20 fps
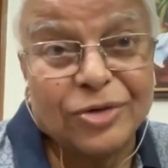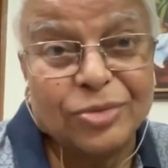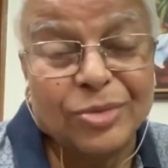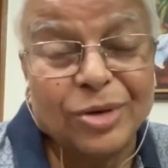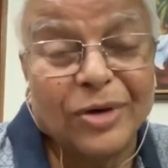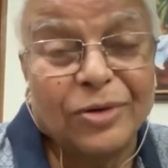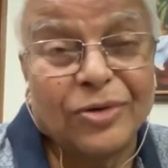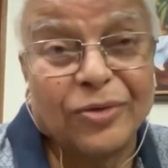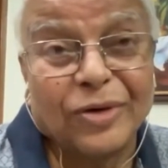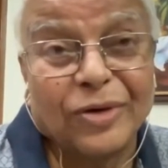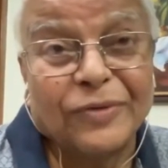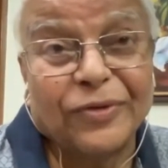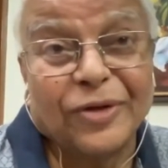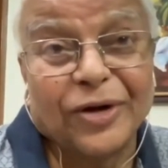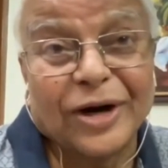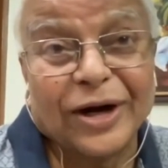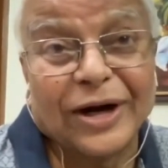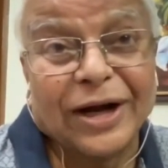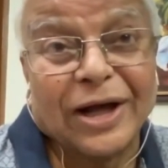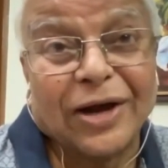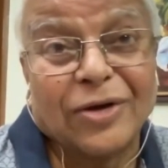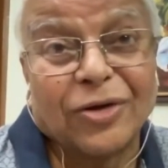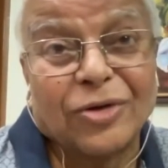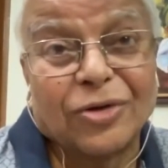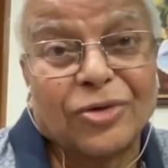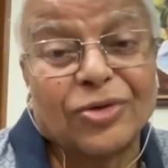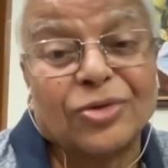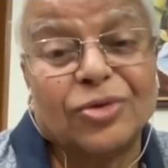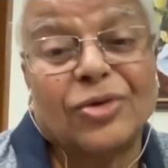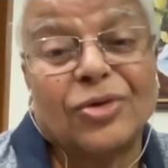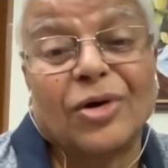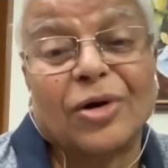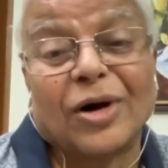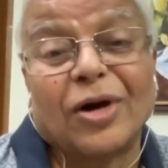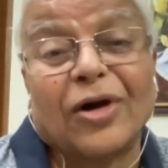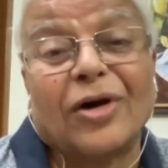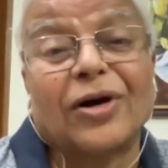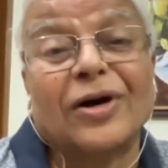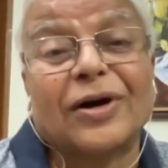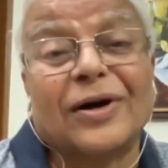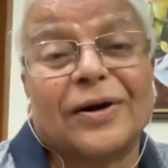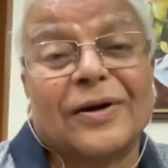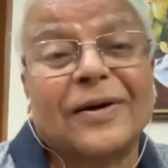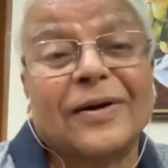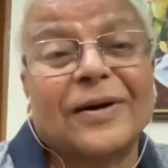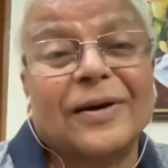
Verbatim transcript: you may have to wait for an hour or two or longer,